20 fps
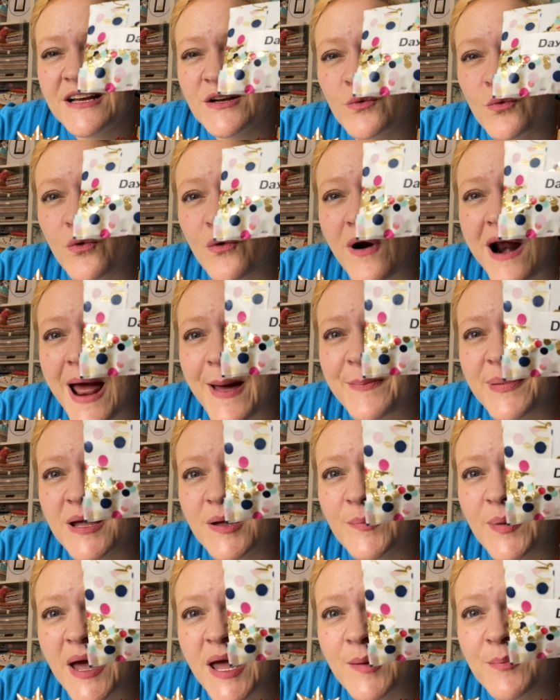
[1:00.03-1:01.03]

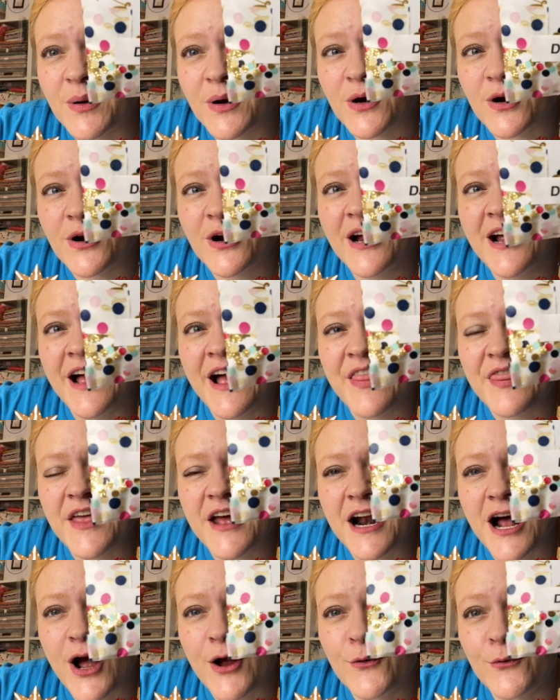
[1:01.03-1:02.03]
wrapping paper
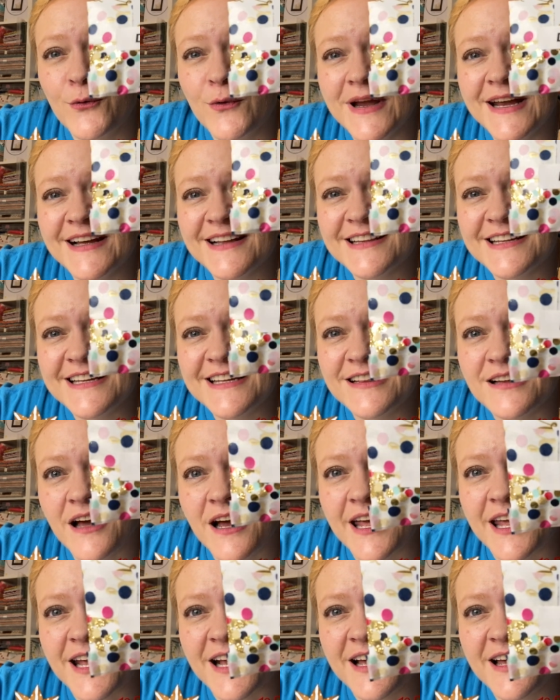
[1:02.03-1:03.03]
that I really
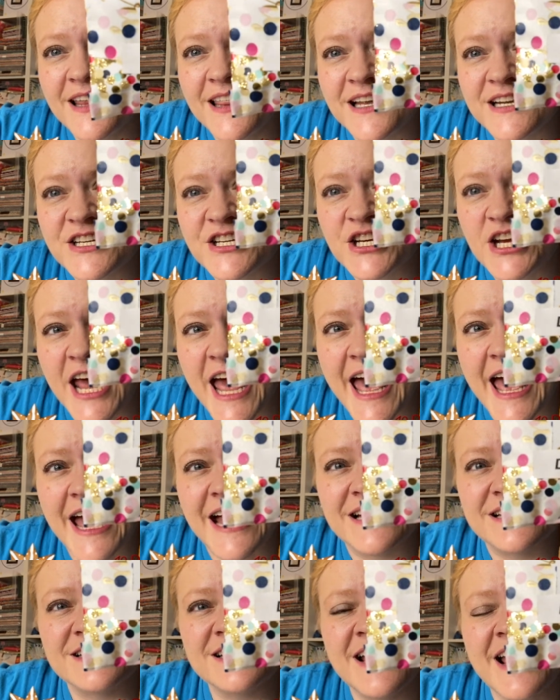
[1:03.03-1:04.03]
like that she
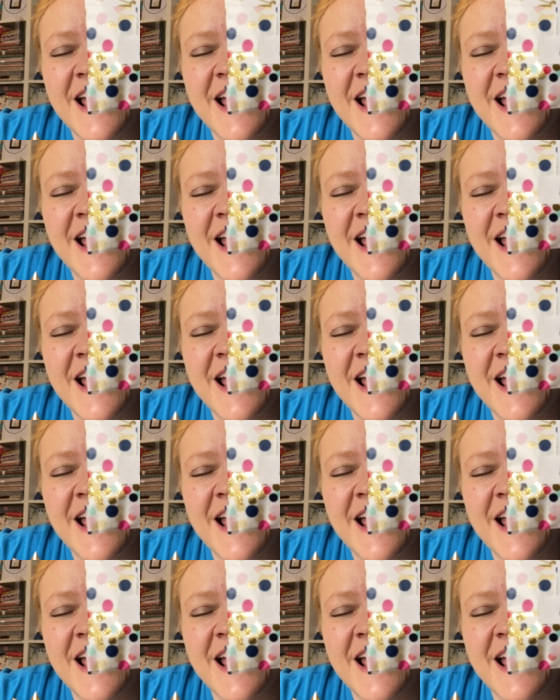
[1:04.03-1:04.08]
has.